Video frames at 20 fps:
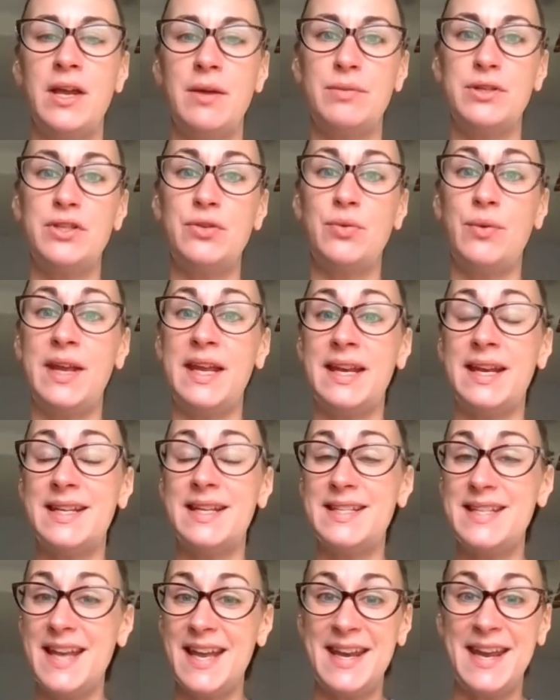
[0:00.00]
between
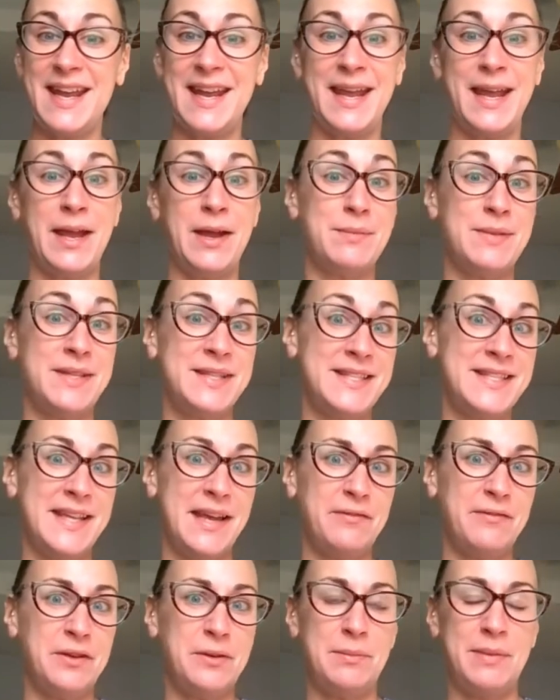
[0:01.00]
10 a.m. and
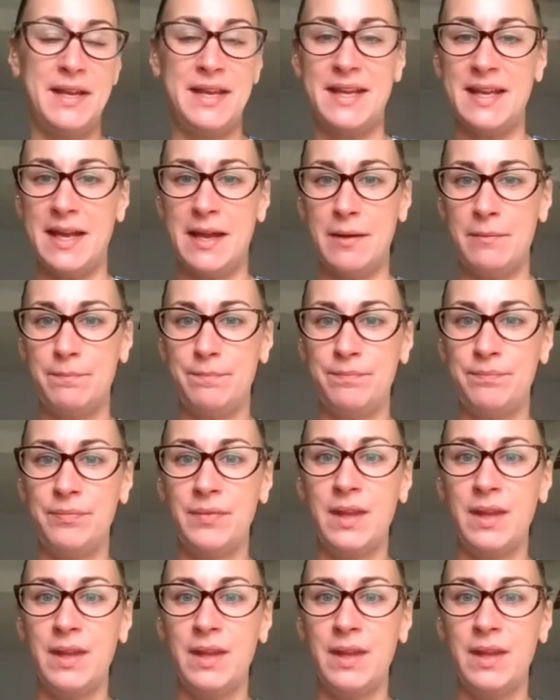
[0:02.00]
7 p.m.